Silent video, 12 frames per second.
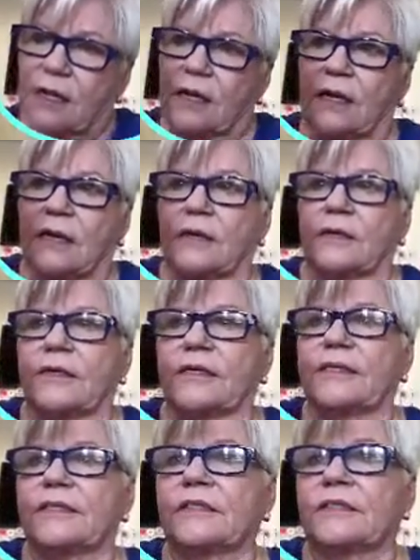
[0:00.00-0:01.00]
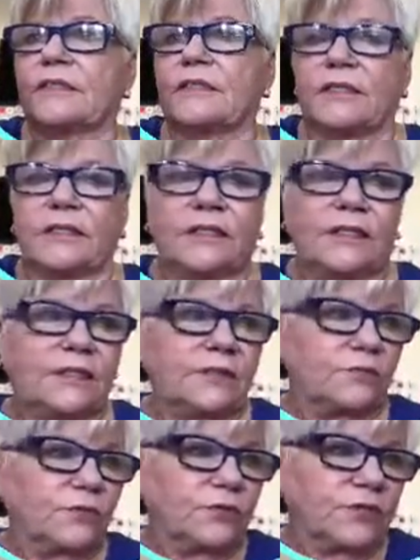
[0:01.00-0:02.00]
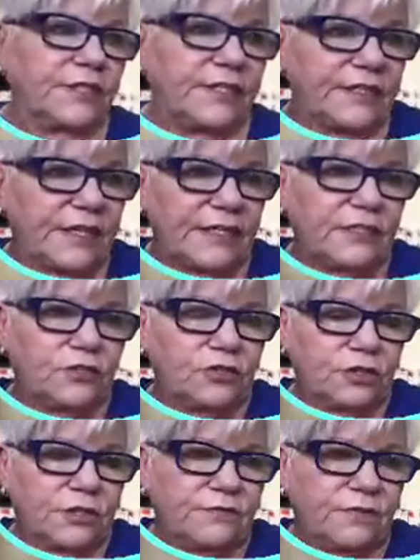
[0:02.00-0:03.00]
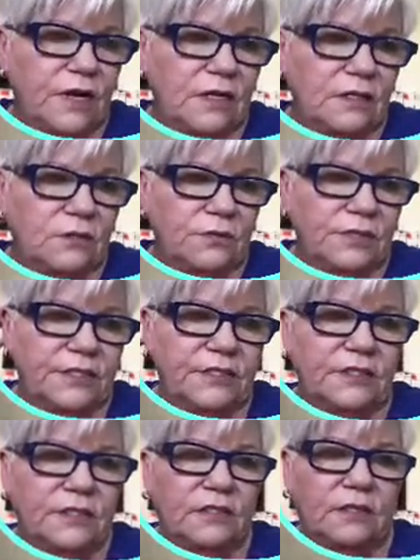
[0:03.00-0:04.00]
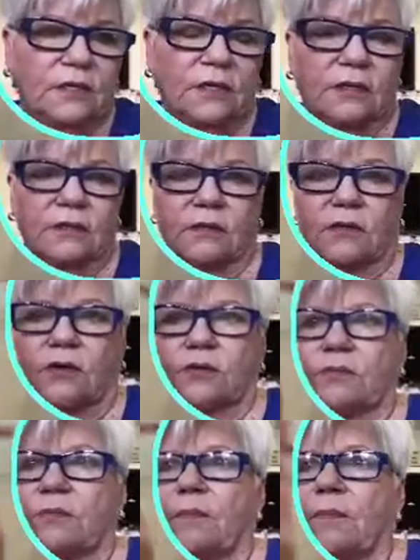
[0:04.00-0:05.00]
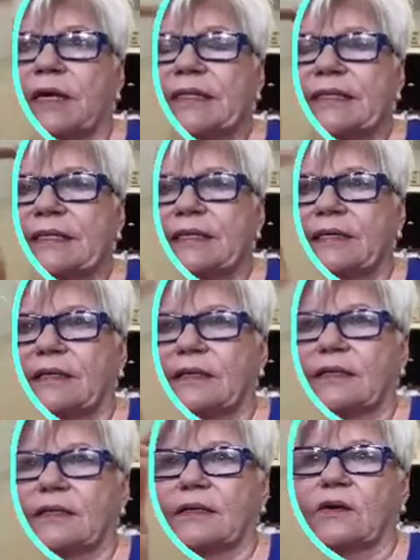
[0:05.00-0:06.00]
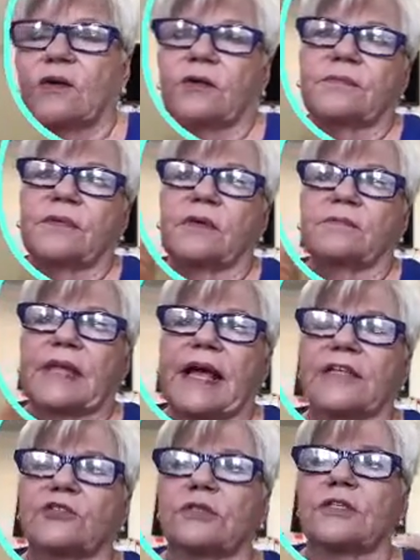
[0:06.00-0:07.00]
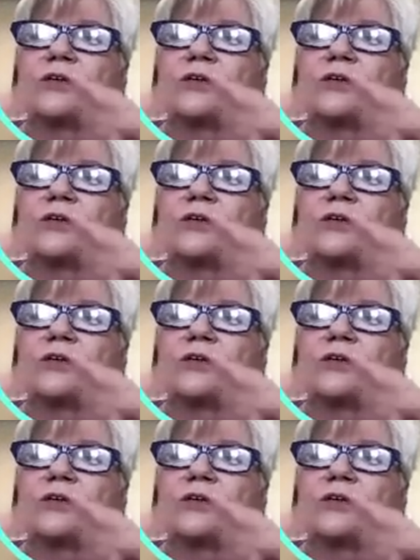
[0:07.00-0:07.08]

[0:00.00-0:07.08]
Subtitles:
The routine that I usually follow is on Monday, or actually